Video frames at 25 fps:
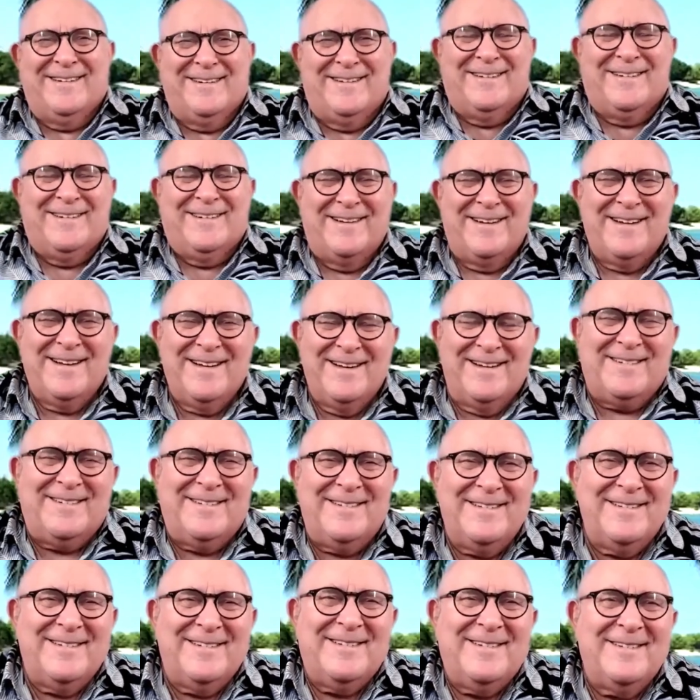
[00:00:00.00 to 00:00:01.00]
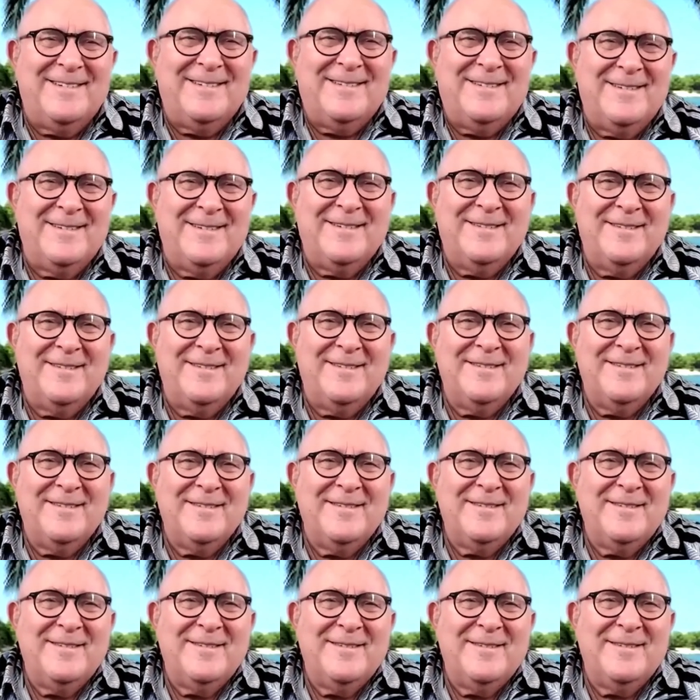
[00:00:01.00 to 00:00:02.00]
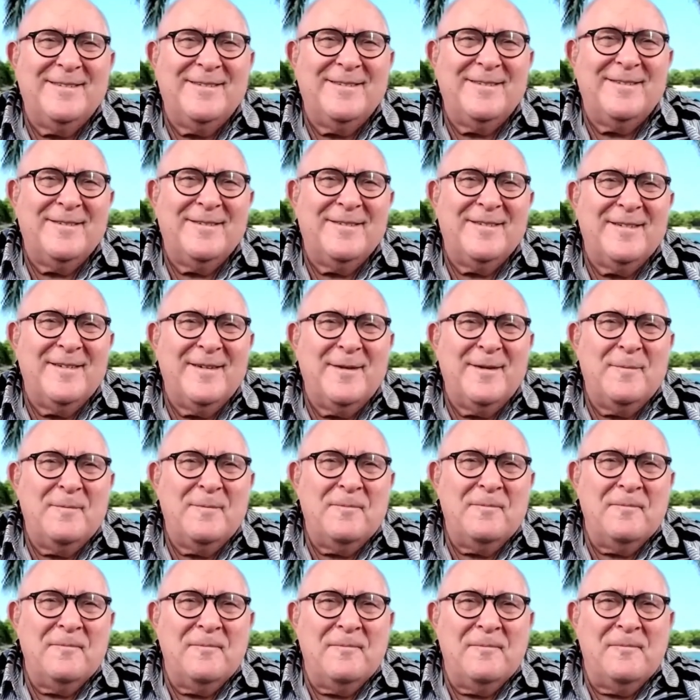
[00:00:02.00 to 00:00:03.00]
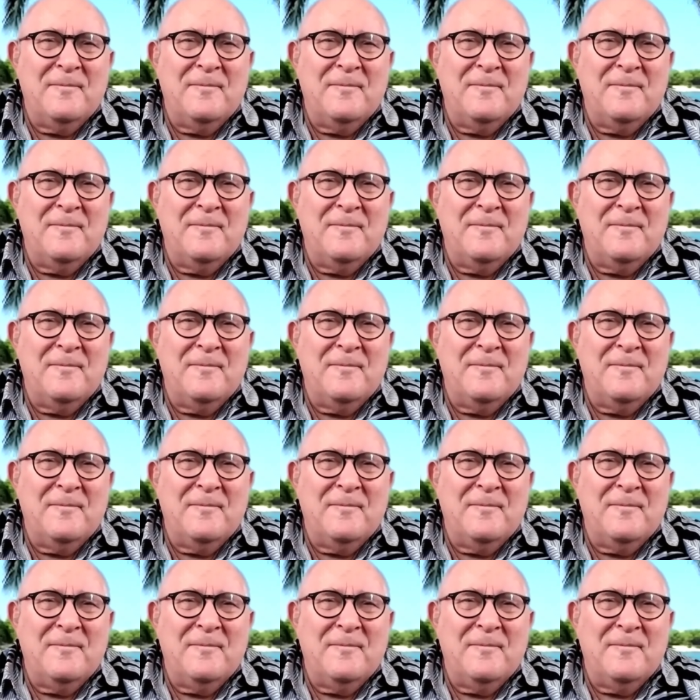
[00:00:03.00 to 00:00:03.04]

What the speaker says: No words are spoken by the person on screen.